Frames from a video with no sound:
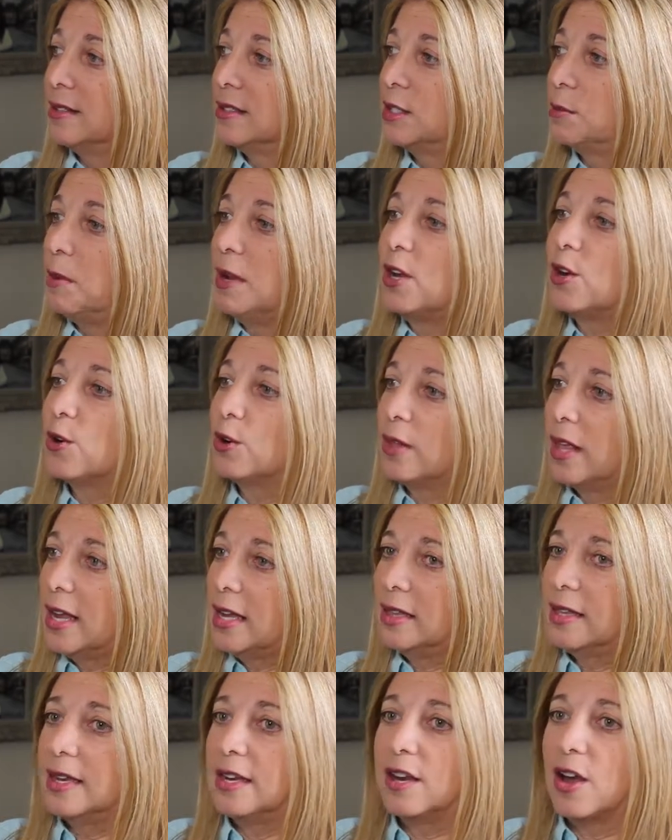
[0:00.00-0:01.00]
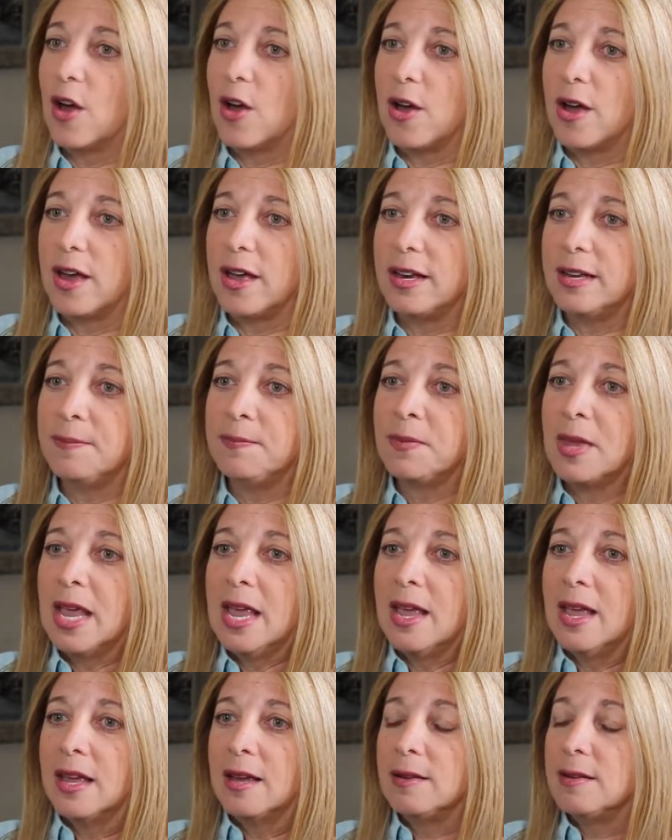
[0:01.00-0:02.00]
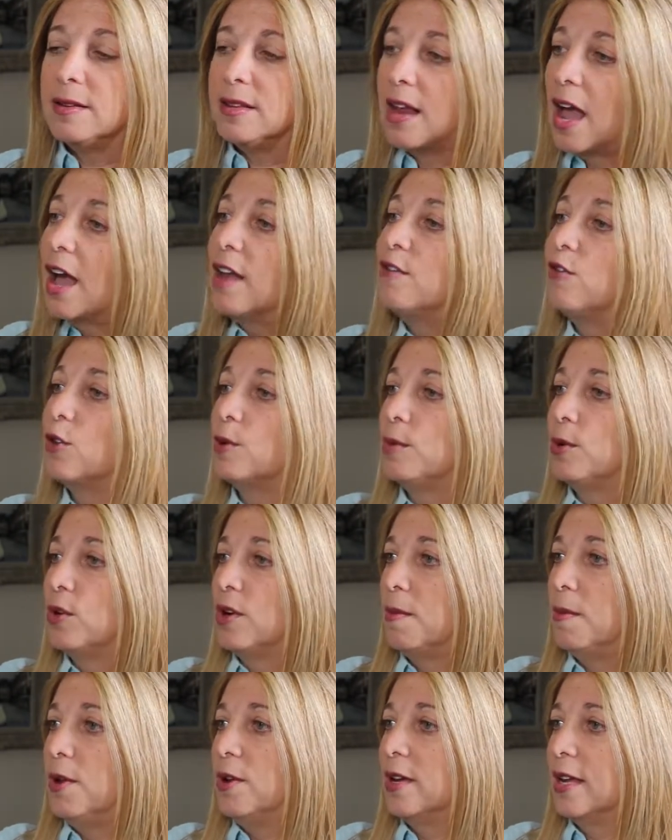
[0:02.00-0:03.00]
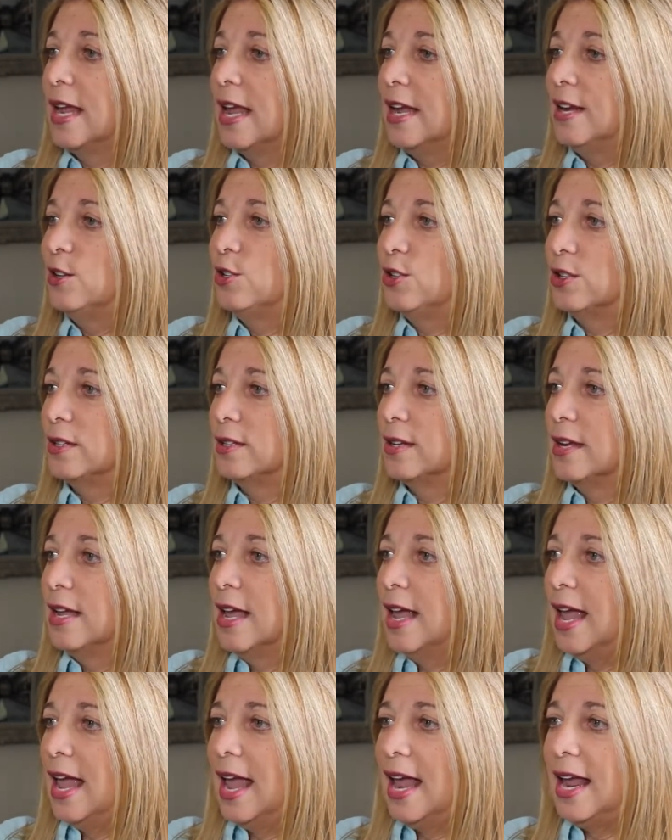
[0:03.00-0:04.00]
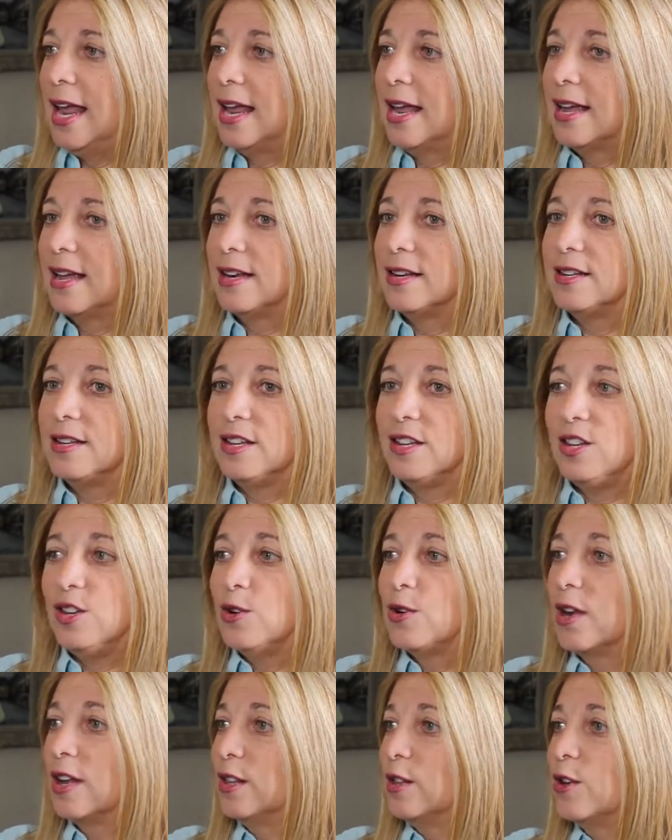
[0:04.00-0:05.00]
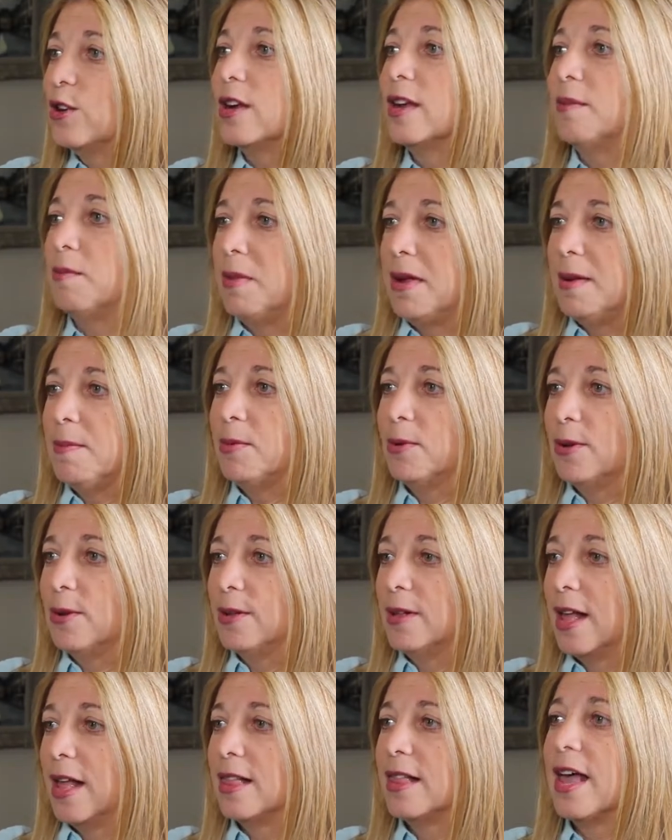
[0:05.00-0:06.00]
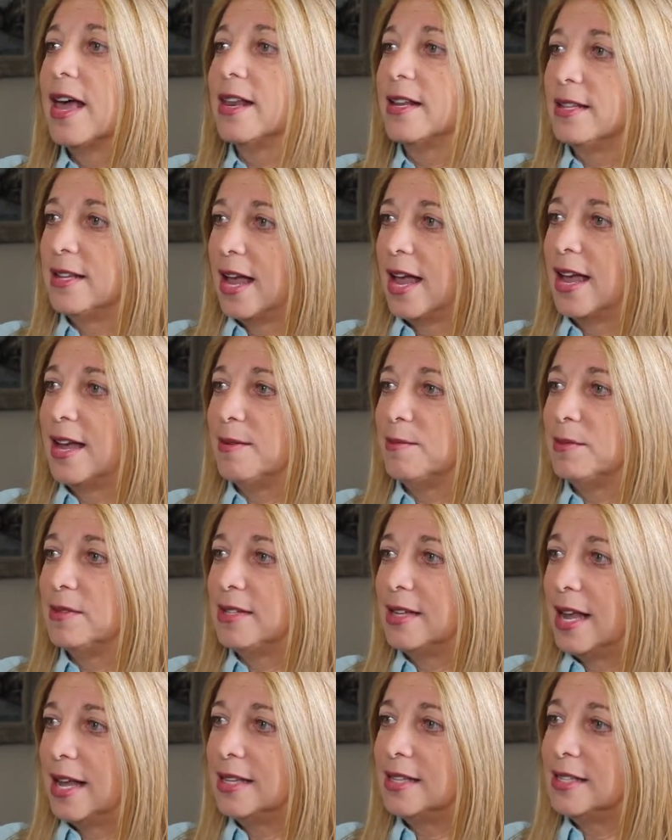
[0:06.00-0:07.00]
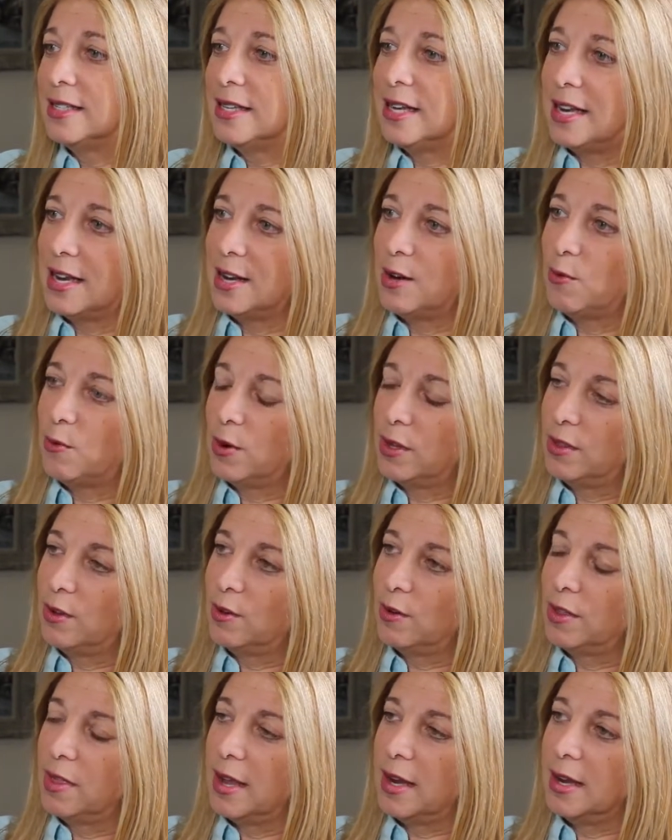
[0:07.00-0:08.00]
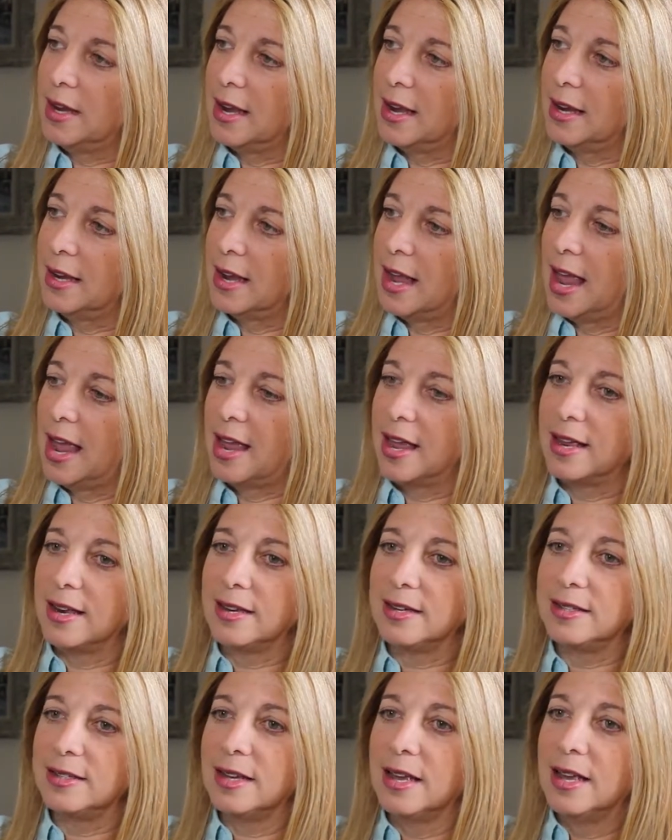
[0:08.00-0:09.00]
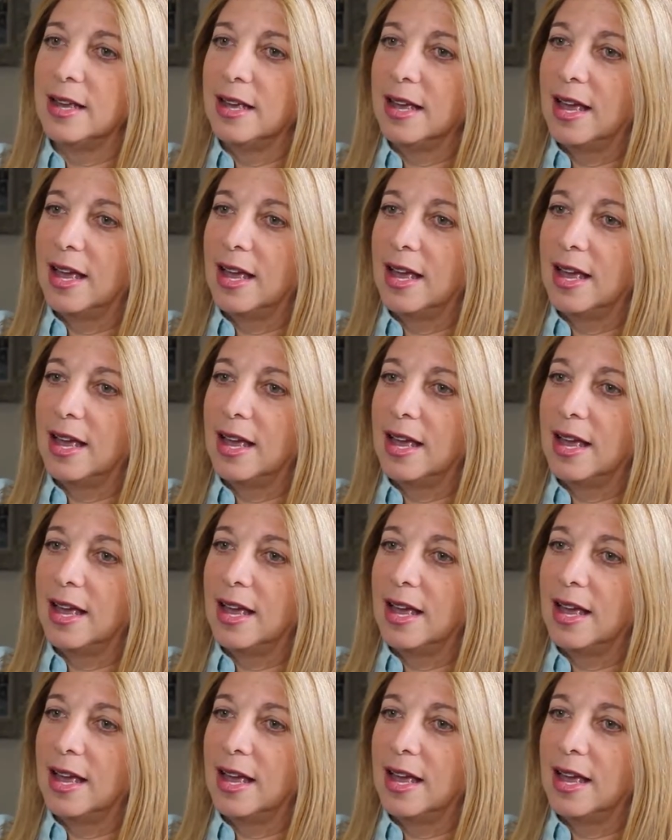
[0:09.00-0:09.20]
speaker lately on nonverbal communication. And you can look at people a lot of times and see what they're thinking. And